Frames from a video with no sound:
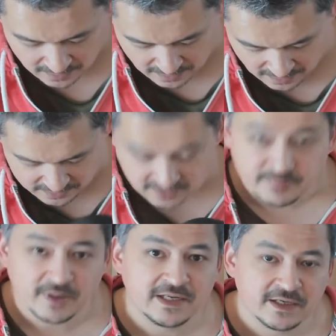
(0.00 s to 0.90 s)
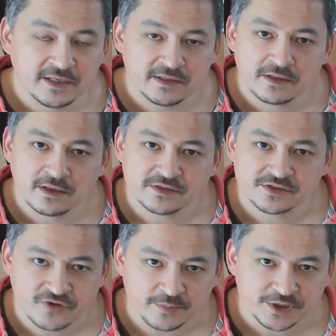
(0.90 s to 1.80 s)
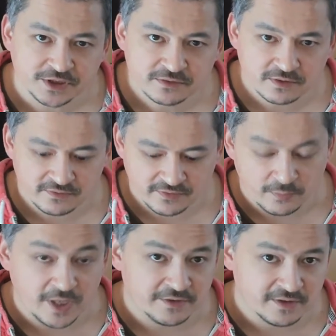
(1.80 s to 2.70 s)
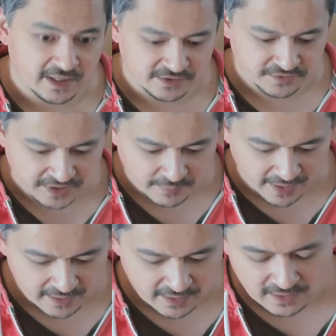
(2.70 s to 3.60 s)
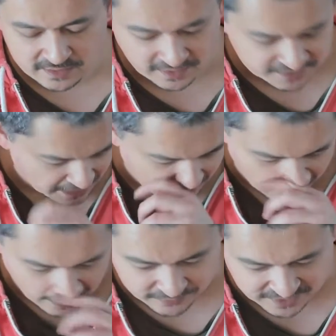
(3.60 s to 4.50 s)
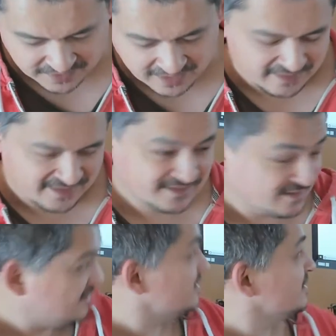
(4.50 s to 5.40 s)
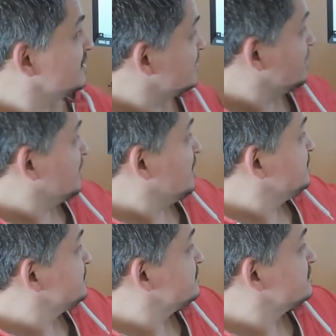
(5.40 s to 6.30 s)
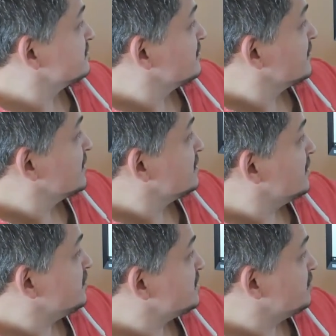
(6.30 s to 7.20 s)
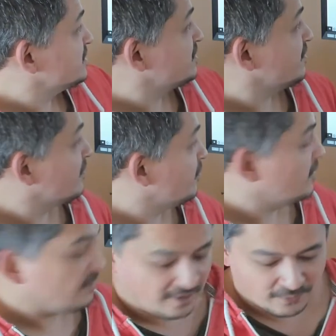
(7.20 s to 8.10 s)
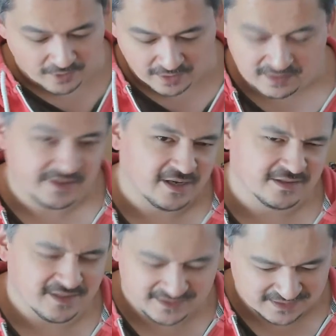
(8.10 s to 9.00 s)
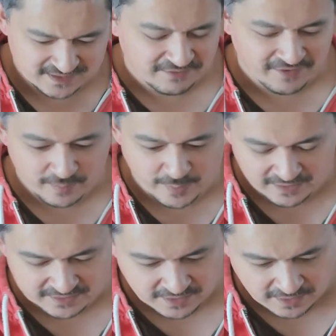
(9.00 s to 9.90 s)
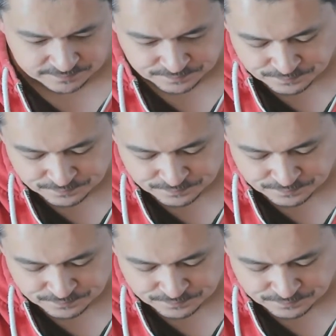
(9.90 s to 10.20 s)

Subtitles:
And I put a link in the description of where you can get this on eBay, so check that out. So yeah, it's there you go, DimSim Steering Wheel R1. Oh yeah, I just didn't think about it at the time.